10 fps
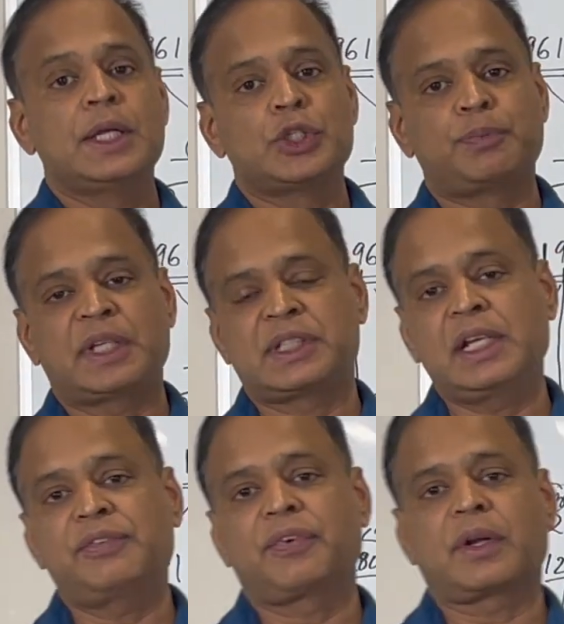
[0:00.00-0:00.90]

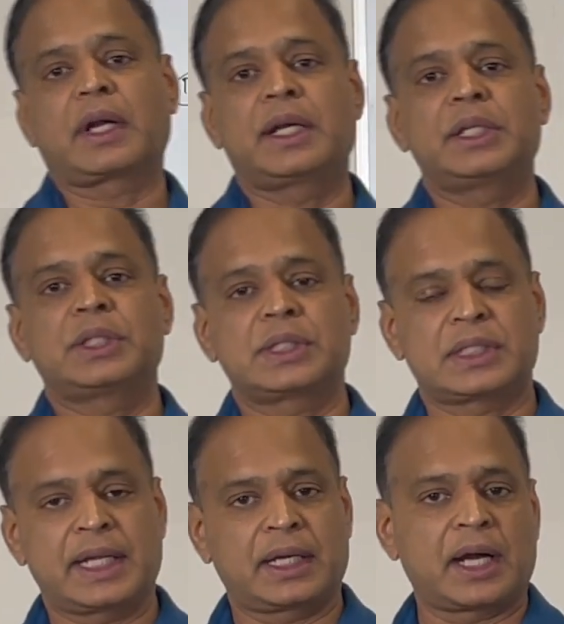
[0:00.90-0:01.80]
especially for conditions
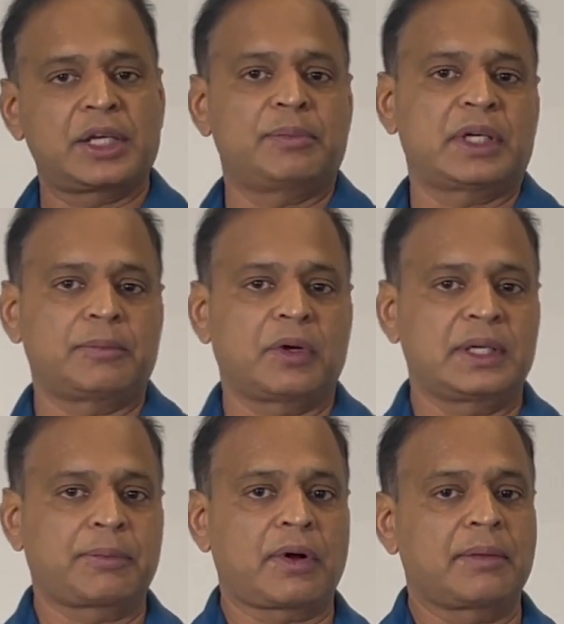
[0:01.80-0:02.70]
like
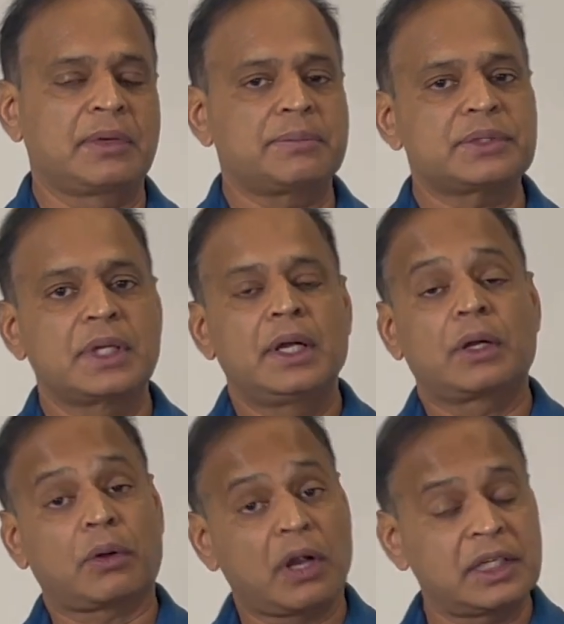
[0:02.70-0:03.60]
cardiometabolic problems,
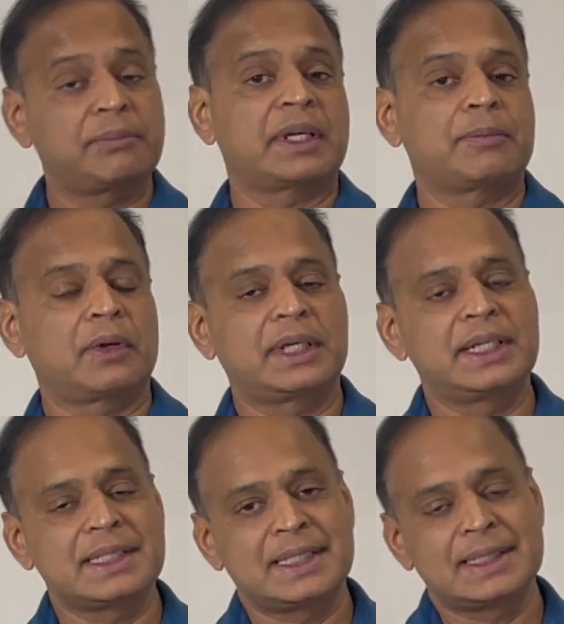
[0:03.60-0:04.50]
chronic metabolic
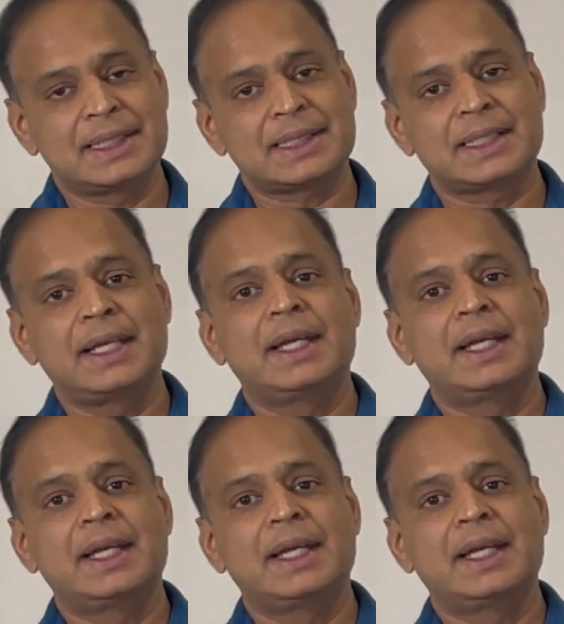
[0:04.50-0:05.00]
diseases,